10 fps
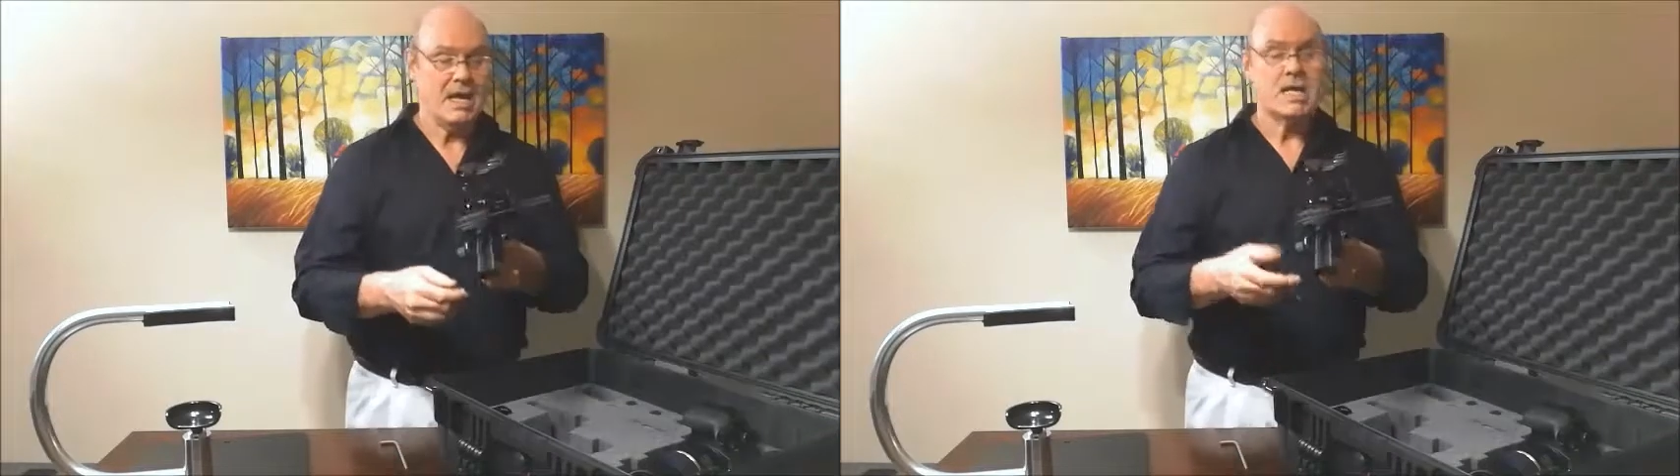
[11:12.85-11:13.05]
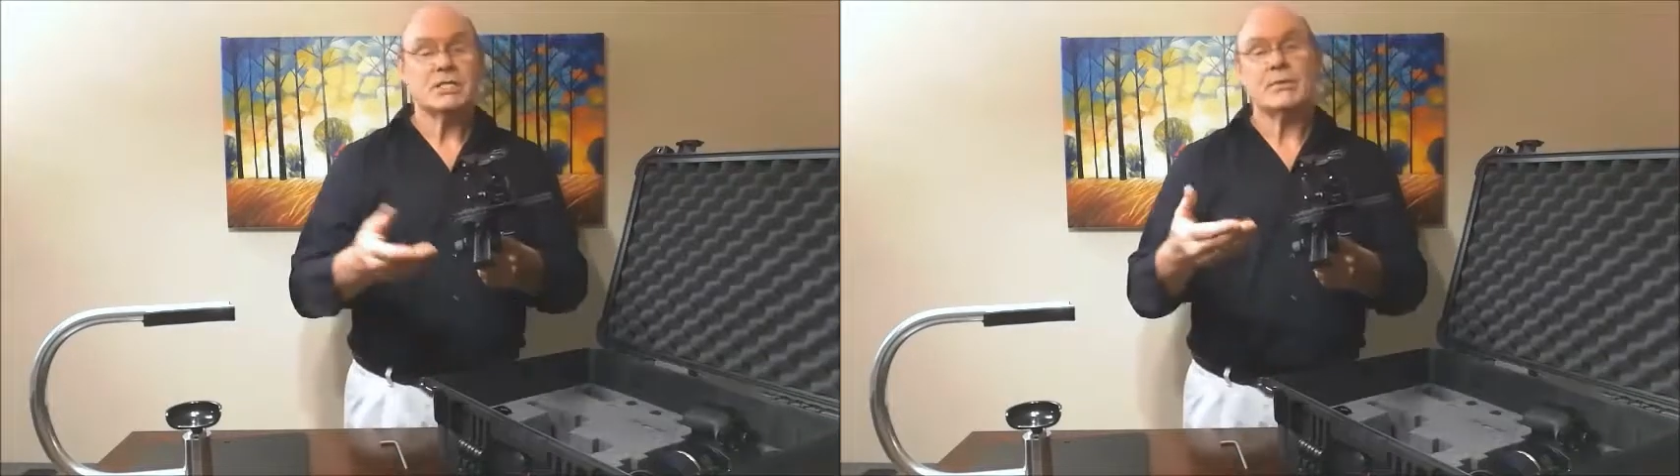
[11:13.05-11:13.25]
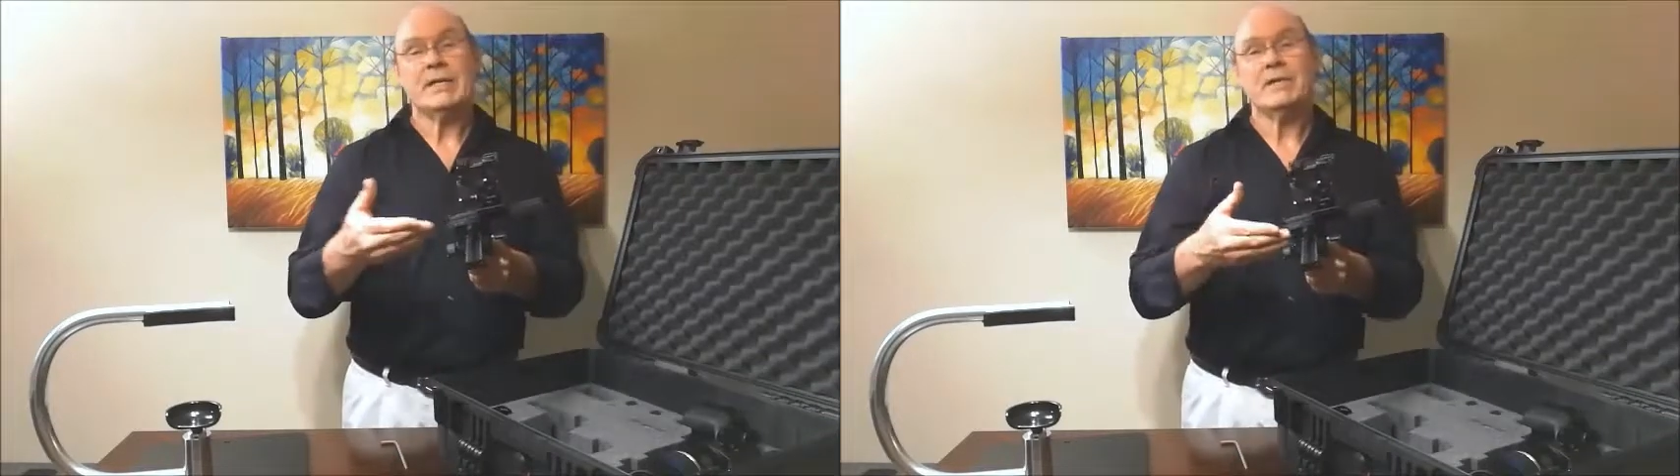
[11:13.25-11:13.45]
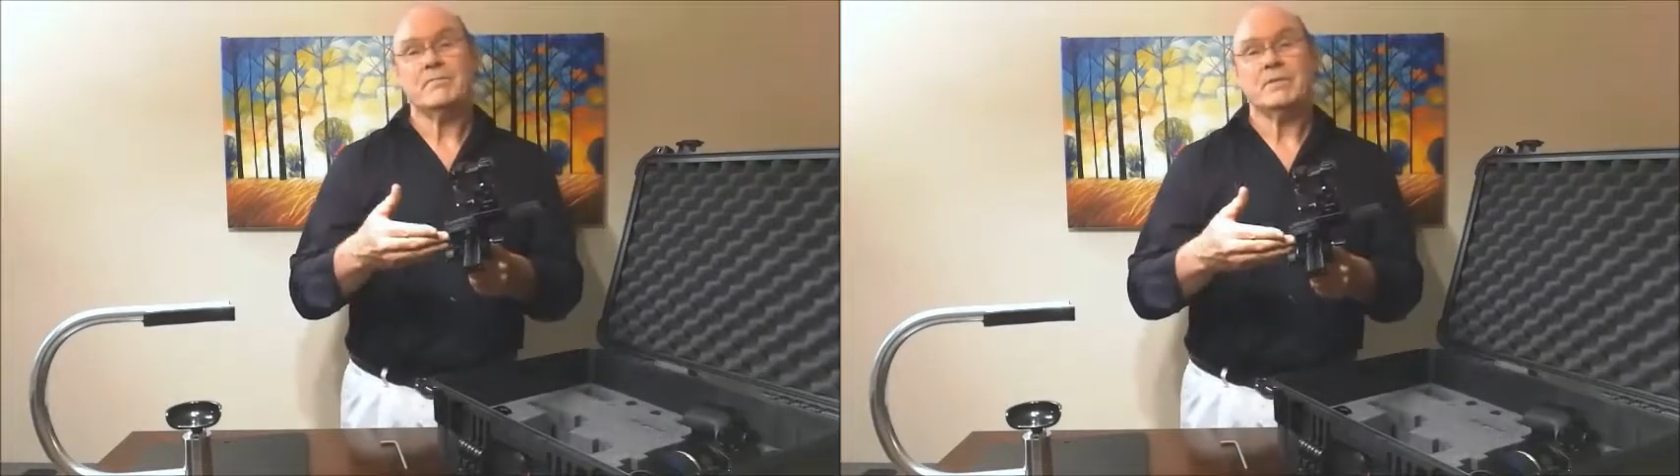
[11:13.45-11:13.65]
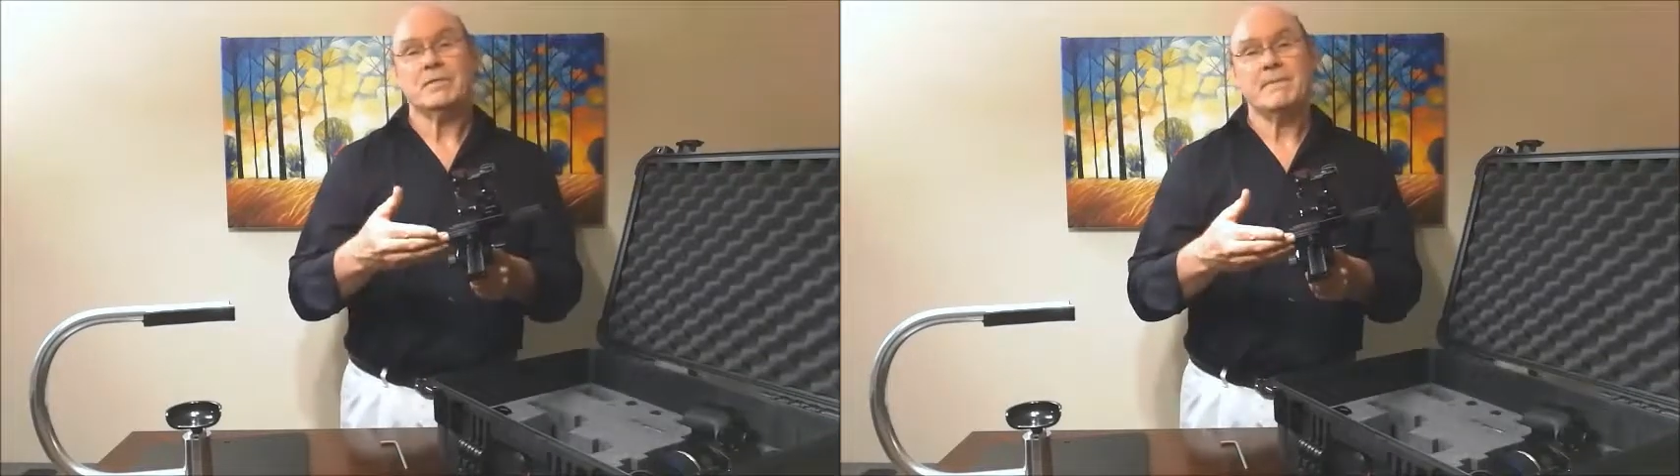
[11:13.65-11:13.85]
So we need to
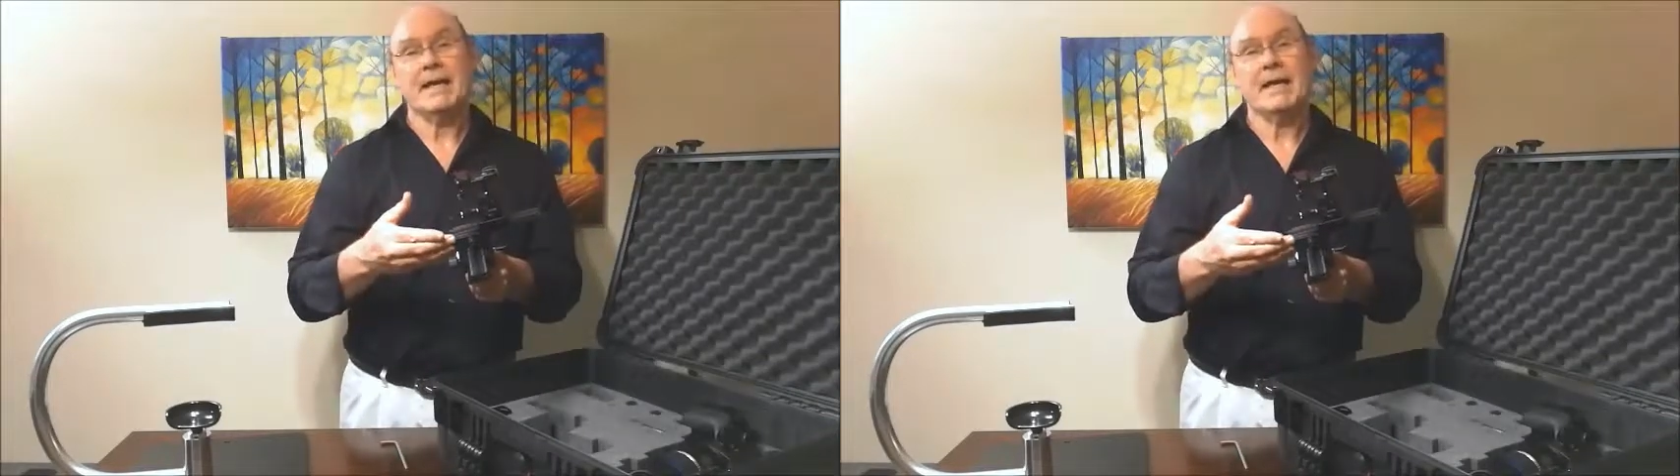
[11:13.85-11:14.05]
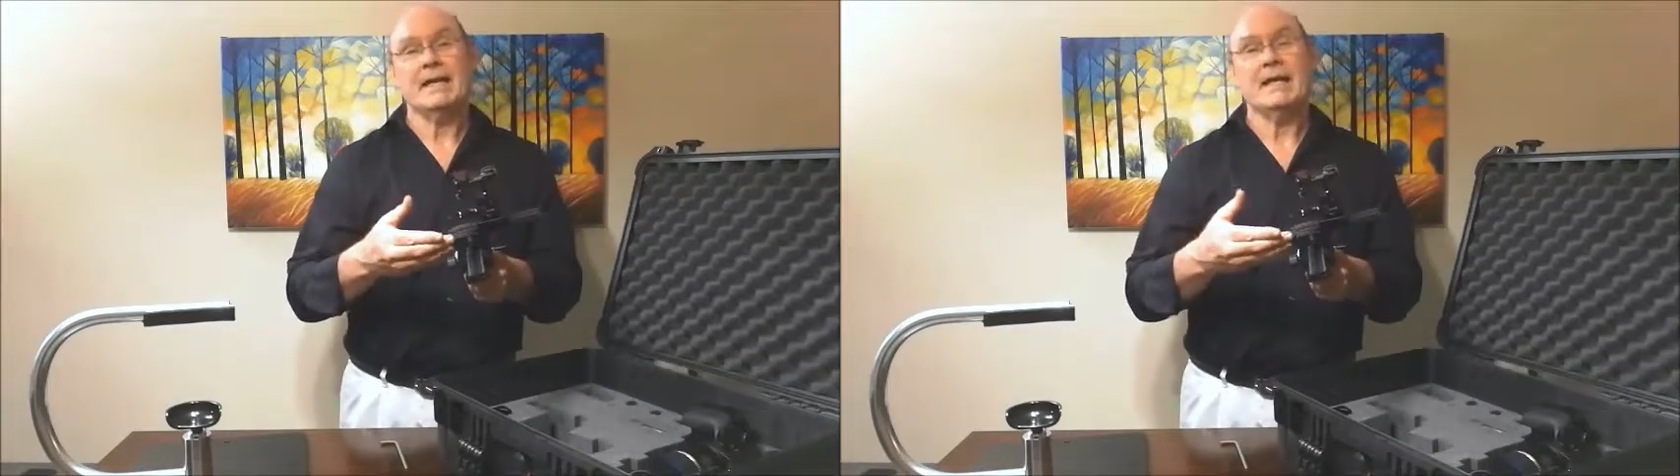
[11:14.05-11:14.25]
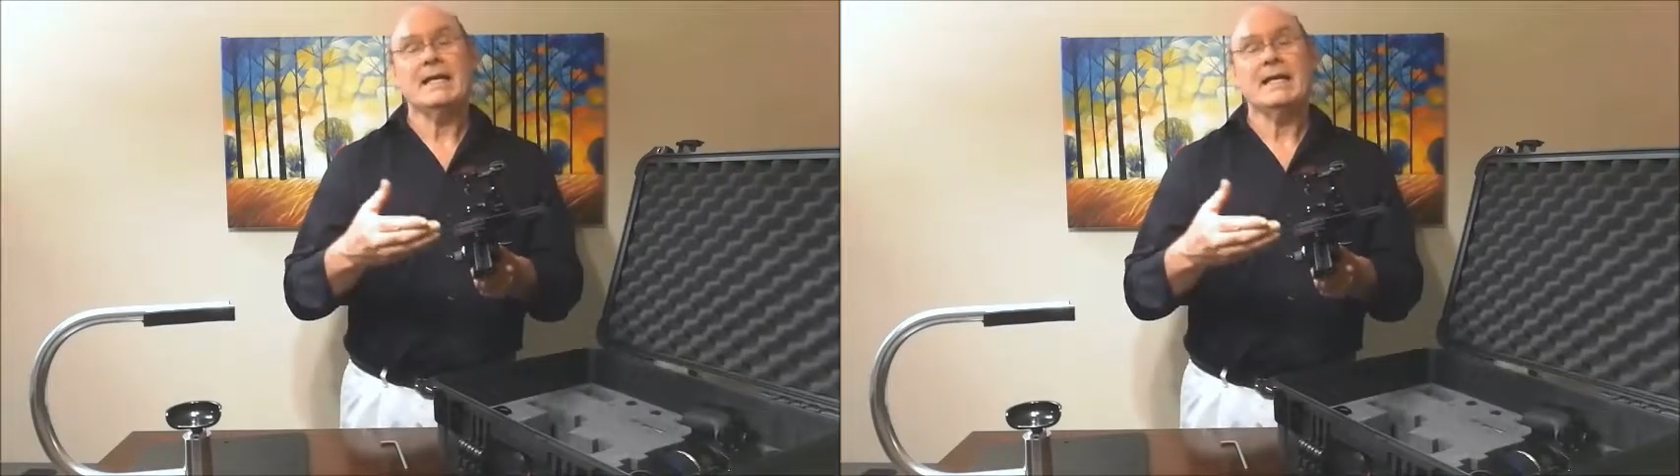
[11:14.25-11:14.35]
put this back